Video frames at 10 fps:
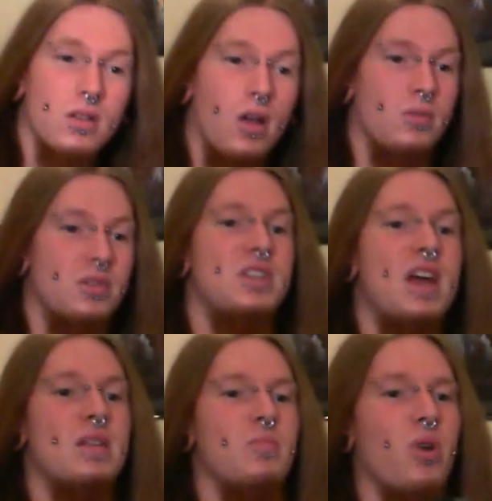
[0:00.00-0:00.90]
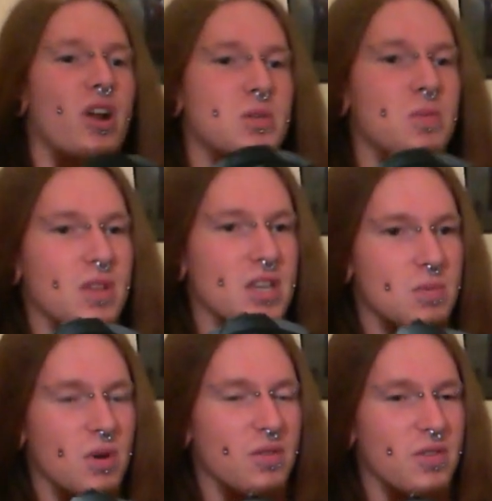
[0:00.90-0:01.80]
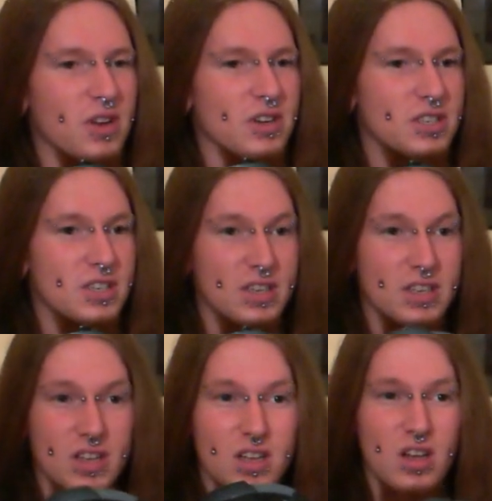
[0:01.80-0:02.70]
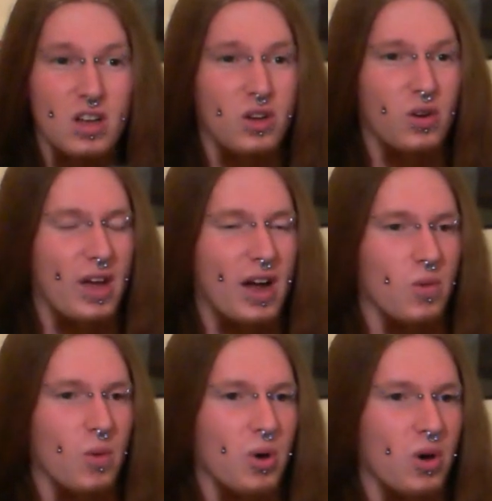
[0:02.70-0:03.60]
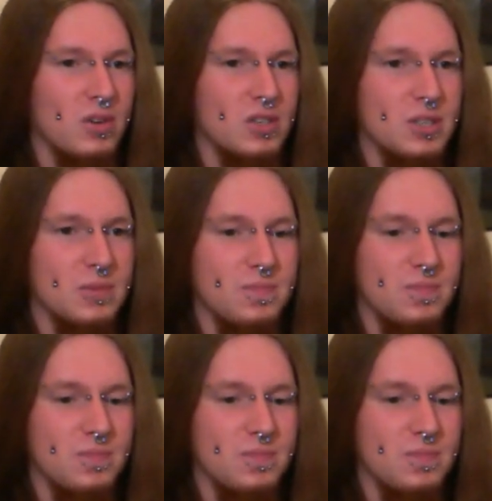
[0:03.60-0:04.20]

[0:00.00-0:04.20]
I was dead impressed with this when I first got it out of the box.